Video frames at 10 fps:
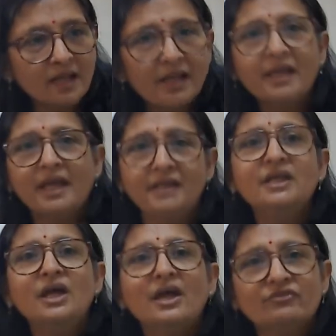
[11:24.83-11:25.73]
Like
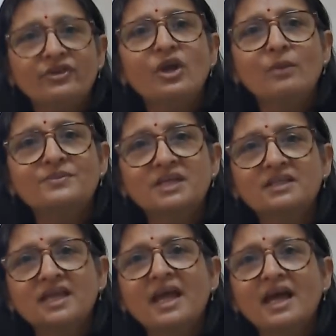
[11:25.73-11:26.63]
every
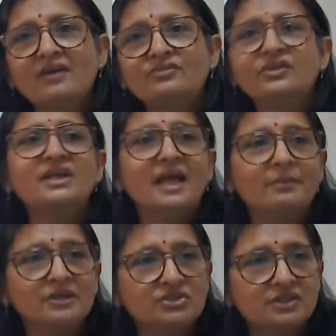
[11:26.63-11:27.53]
object, they have 3
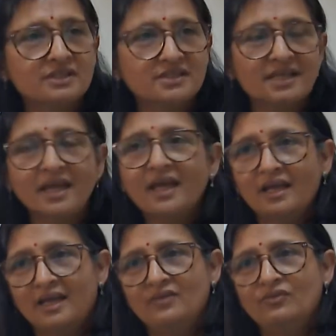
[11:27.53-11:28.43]
dimensions.
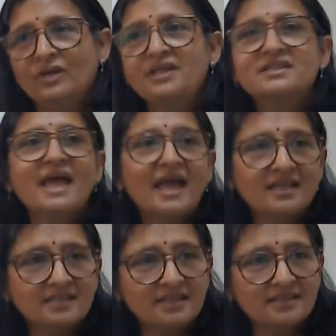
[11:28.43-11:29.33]
One is
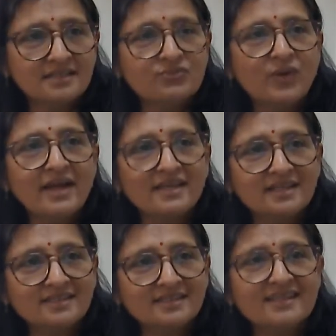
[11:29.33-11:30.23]
x-axis,
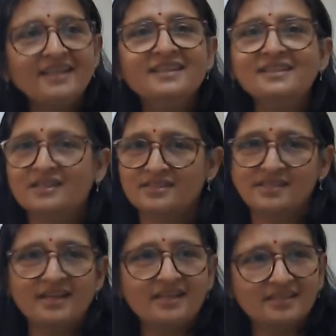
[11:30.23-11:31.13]
y-axis and
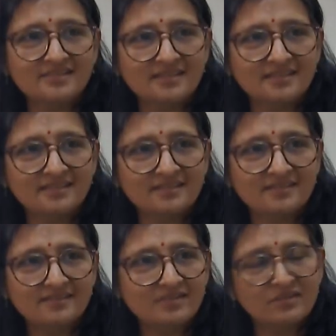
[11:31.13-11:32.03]
z-axis.
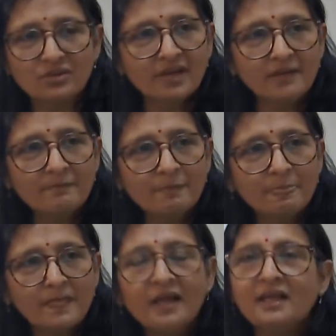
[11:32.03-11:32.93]
Okay.
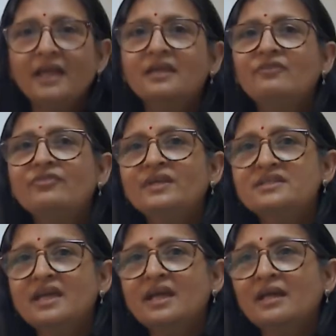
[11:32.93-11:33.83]
Like if we
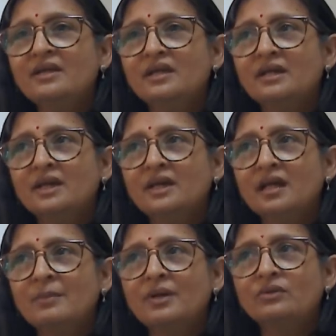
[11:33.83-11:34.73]
say
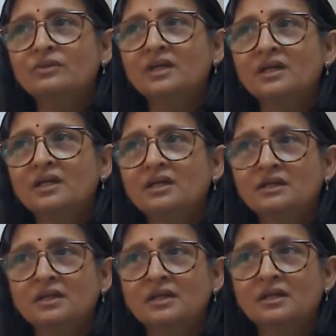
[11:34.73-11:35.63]
about the
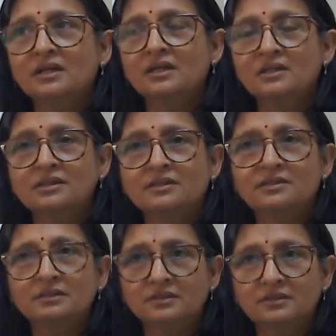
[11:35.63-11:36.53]

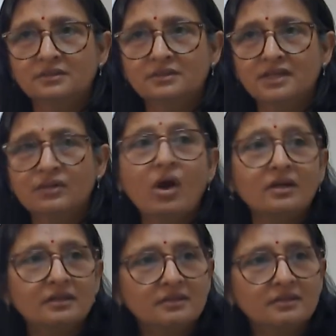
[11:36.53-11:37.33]
say rod.